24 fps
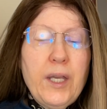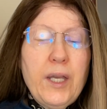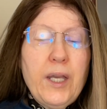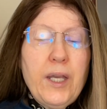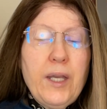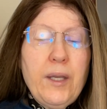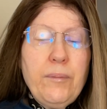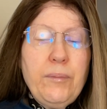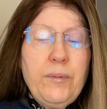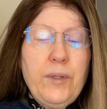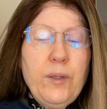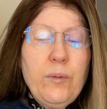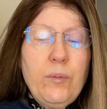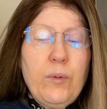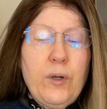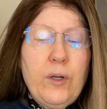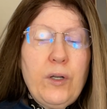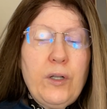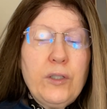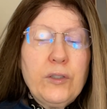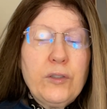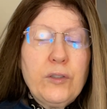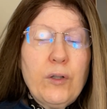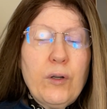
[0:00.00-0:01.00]
Empty
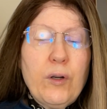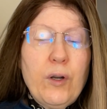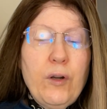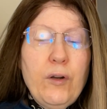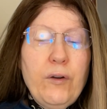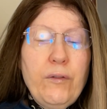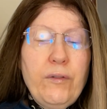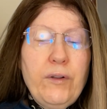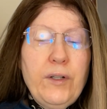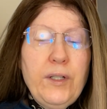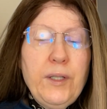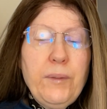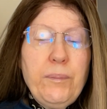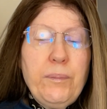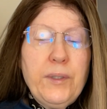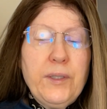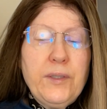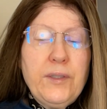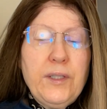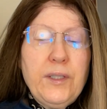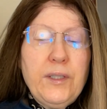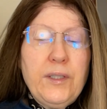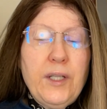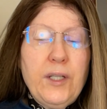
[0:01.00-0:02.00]
walls or overly
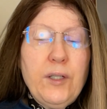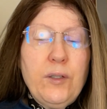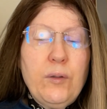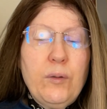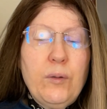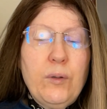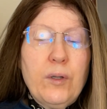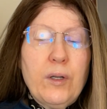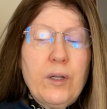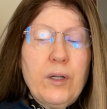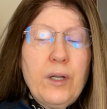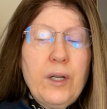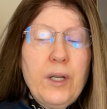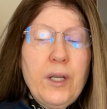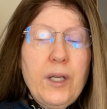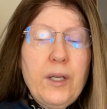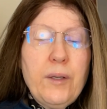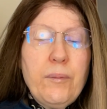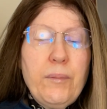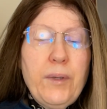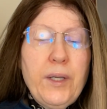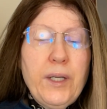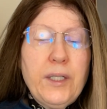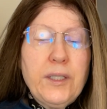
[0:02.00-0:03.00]
busy decor
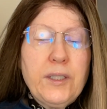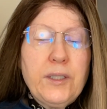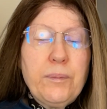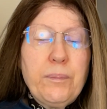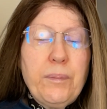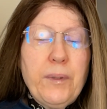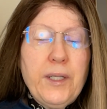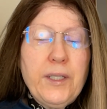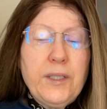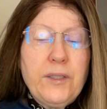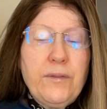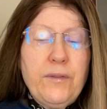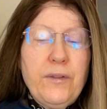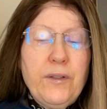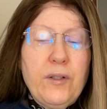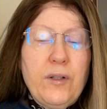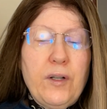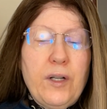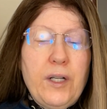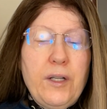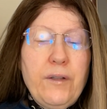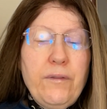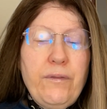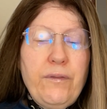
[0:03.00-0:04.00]
make a space feel
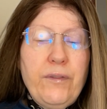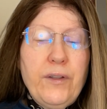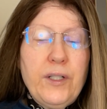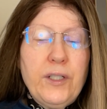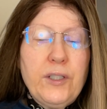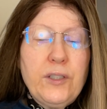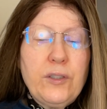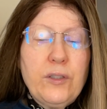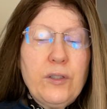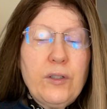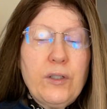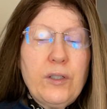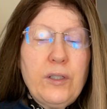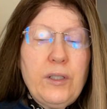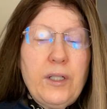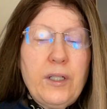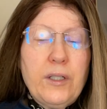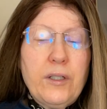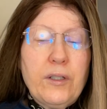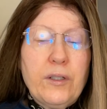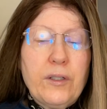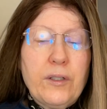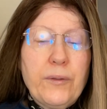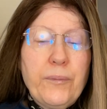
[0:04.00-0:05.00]
unfinished or
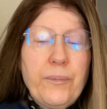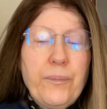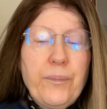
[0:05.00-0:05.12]
cluttered.